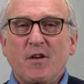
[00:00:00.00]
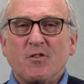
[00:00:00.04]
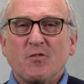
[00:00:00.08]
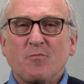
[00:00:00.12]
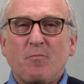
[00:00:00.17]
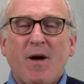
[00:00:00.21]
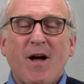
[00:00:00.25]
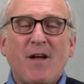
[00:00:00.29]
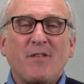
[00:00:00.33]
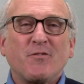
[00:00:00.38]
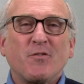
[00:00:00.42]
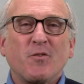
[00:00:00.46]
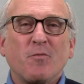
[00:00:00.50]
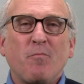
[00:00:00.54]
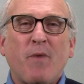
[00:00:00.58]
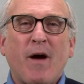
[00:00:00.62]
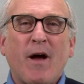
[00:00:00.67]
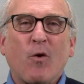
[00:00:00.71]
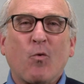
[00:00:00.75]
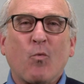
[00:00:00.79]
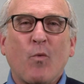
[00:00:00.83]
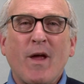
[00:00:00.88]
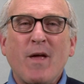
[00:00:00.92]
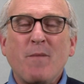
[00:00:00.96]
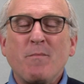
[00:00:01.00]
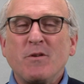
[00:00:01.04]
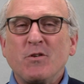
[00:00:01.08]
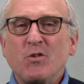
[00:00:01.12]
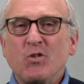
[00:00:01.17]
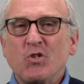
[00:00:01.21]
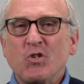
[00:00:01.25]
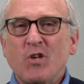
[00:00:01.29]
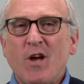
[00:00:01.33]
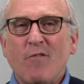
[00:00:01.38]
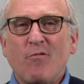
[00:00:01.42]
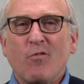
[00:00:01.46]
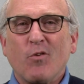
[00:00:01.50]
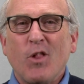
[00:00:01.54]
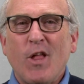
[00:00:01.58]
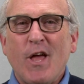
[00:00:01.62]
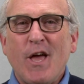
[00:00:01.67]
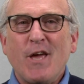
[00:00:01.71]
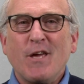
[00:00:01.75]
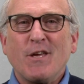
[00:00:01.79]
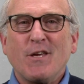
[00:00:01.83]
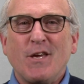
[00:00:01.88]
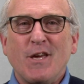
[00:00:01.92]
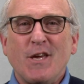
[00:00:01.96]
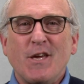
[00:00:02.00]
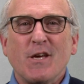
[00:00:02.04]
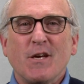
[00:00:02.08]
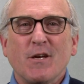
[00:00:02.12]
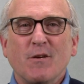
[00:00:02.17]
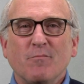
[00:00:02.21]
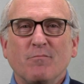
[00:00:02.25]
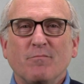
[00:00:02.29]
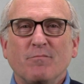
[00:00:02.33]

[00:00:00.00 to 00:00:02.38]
sponsored by Raymond Chevrolet Kia.